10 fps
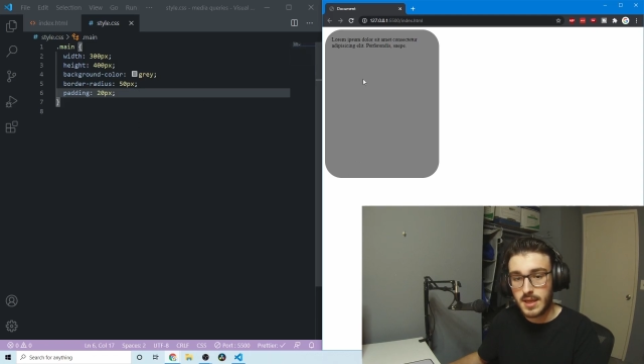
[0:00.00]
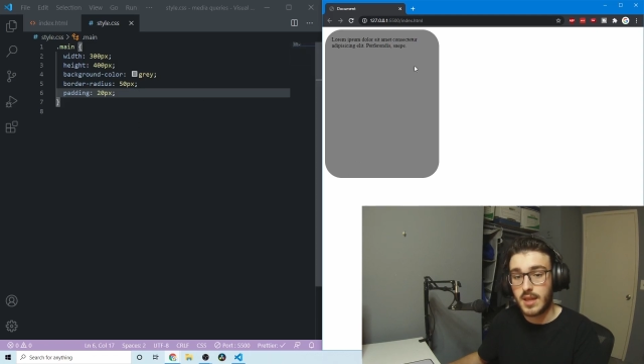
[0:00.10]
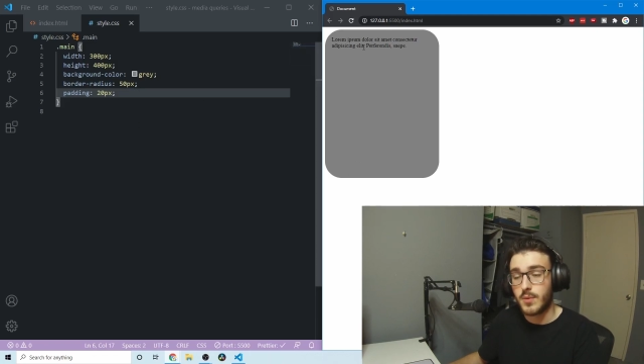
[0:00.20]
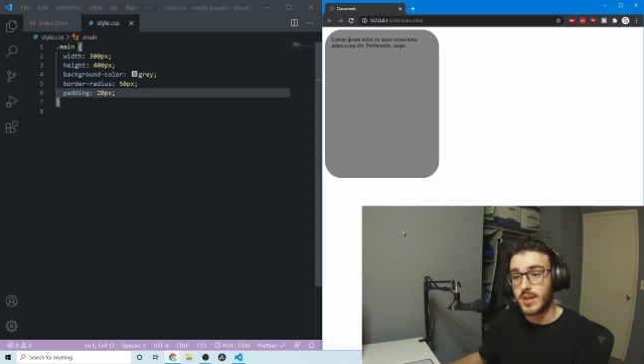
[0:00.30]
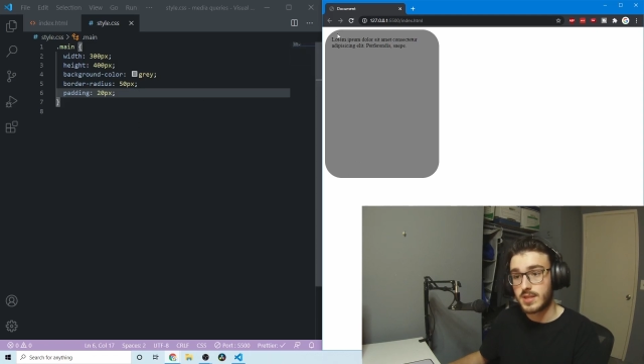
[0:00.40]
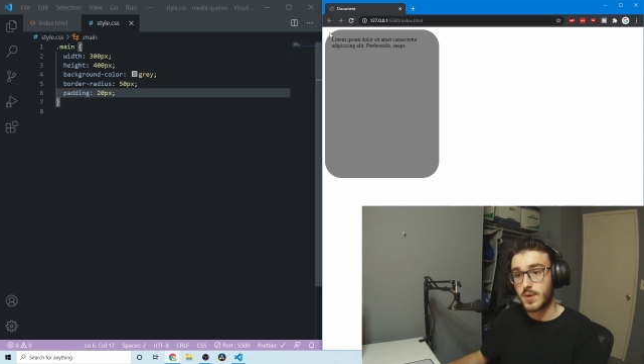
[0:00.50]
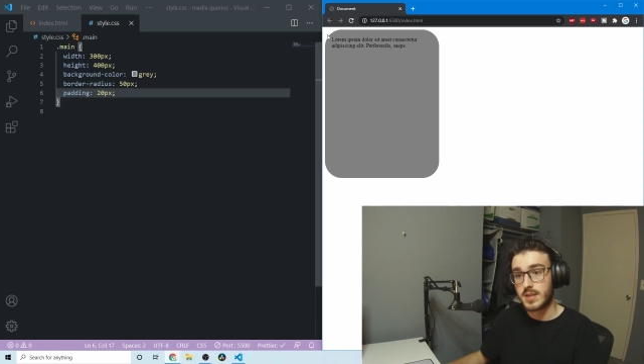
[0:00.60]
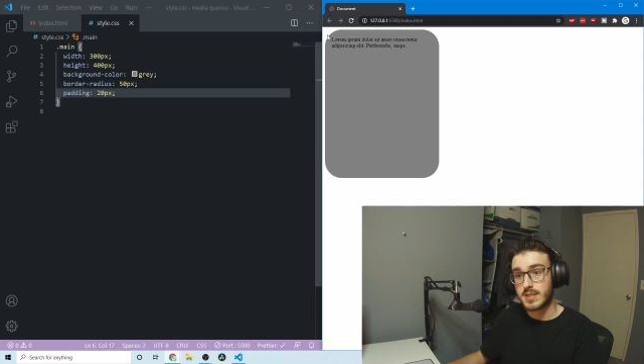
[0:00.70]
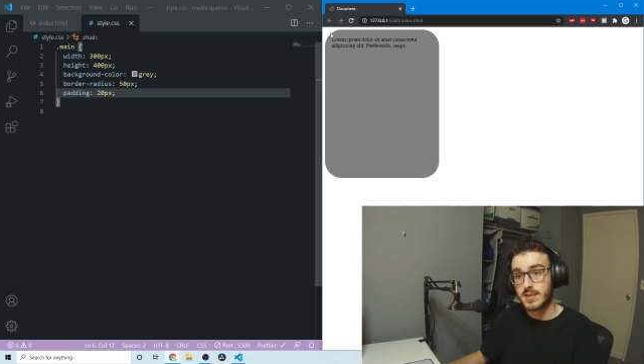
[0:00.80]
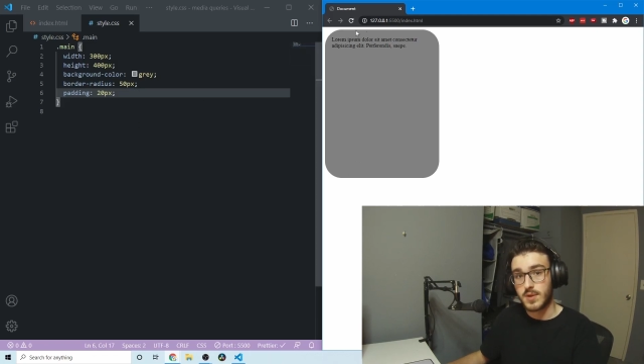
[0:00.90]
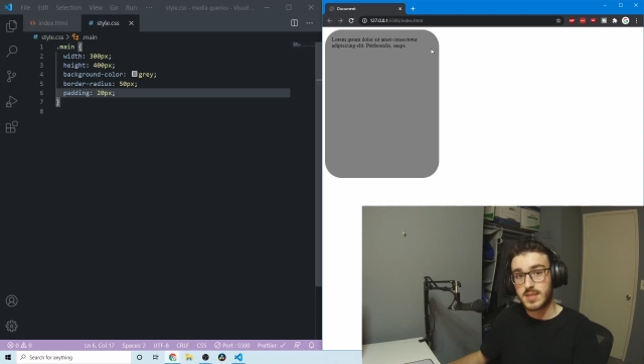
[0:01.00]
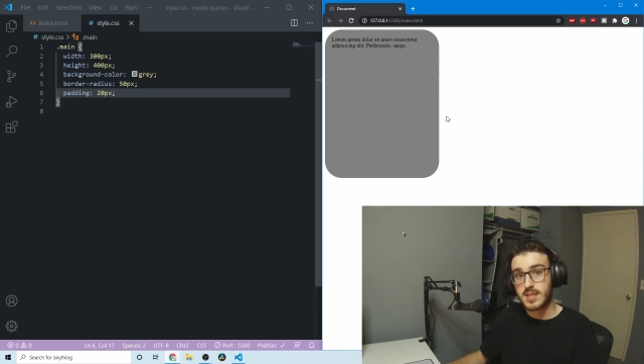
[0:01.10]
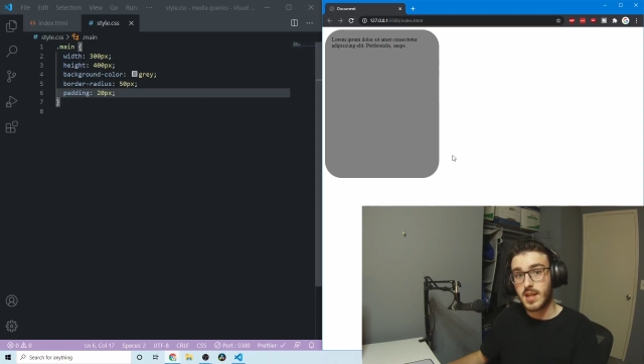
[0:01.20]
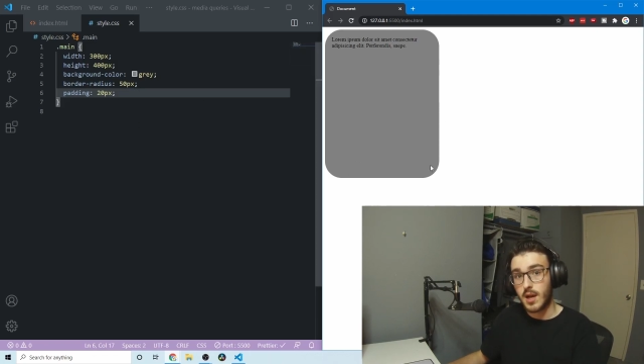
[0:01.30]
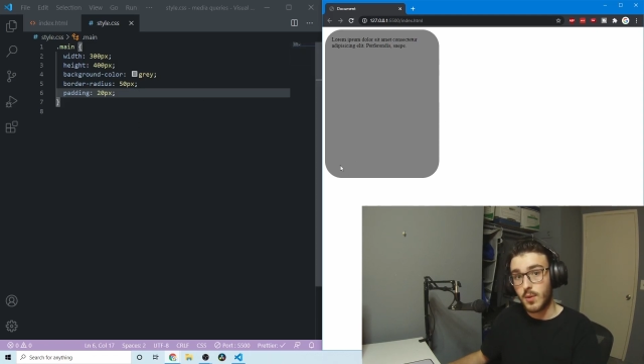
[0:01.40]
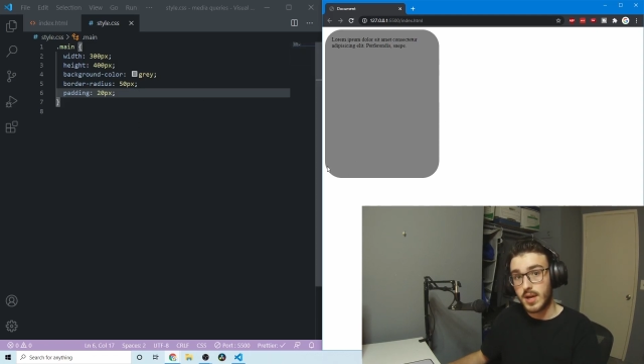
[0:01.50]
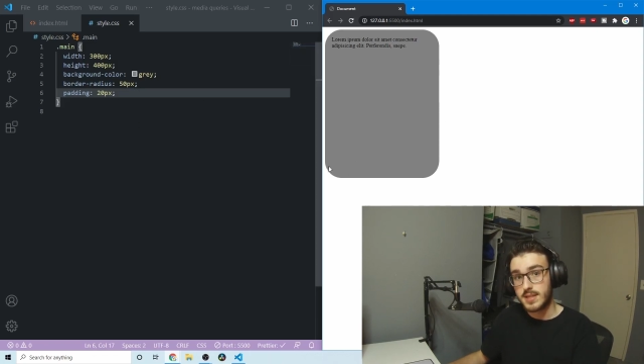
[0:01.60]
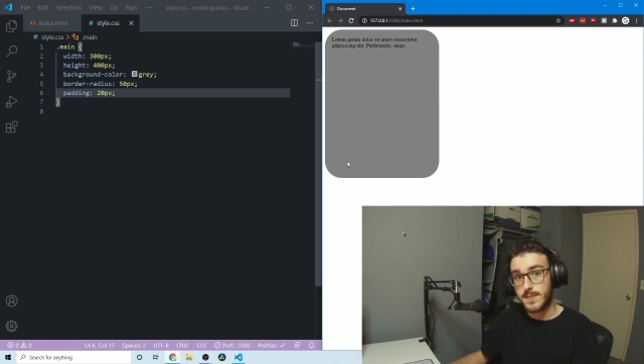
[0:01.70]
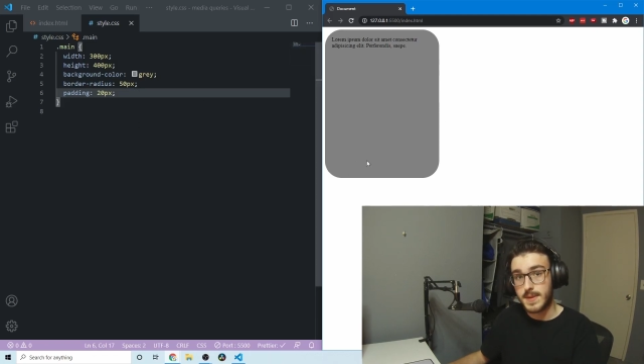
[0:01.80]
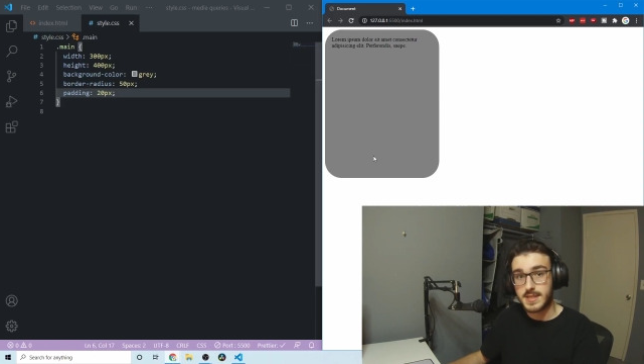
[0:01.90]
Uh, the way this works is it works
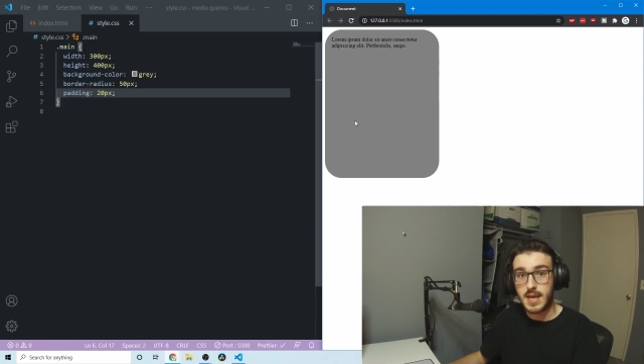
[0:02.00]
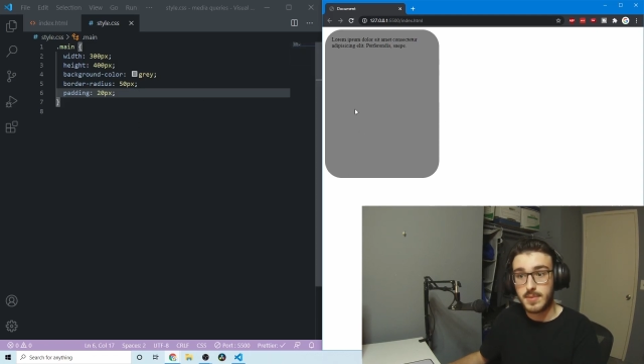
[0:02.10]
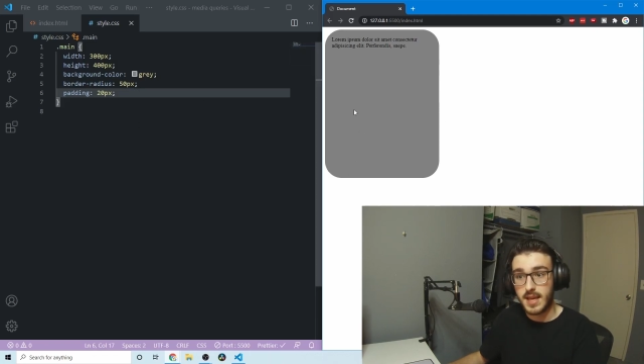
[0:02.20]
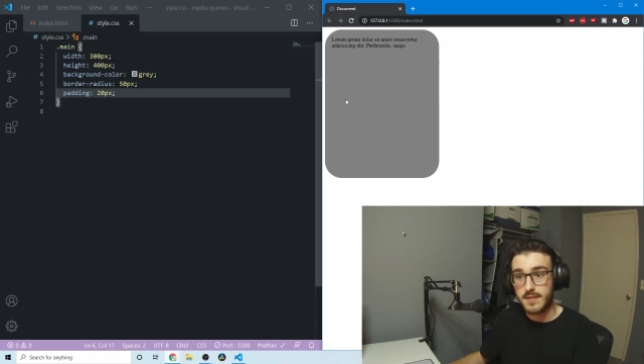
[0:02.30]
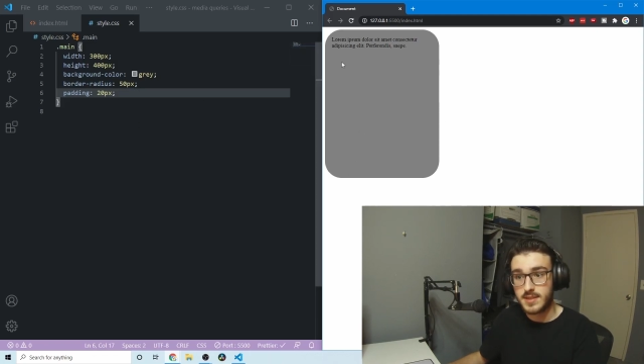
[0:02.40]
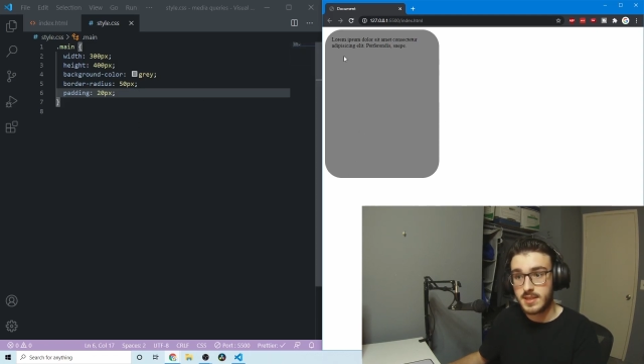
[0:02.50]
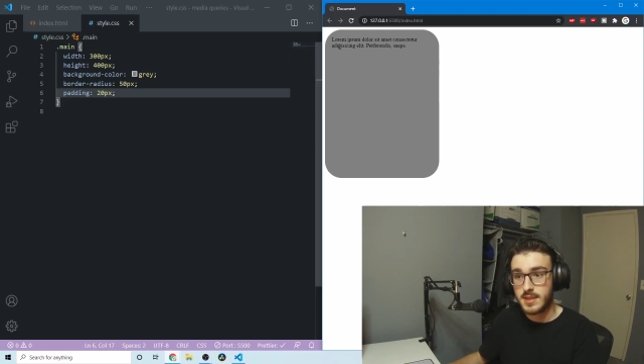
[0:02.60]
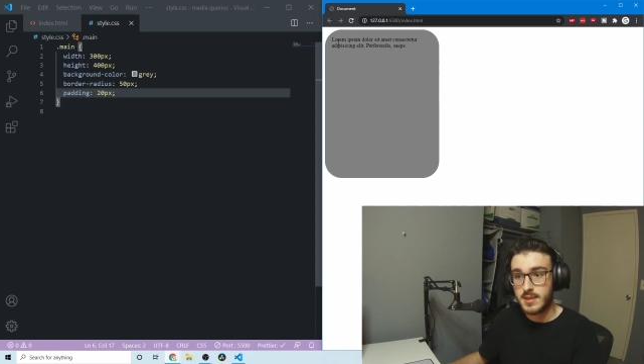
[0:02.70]
clockwise from the top left.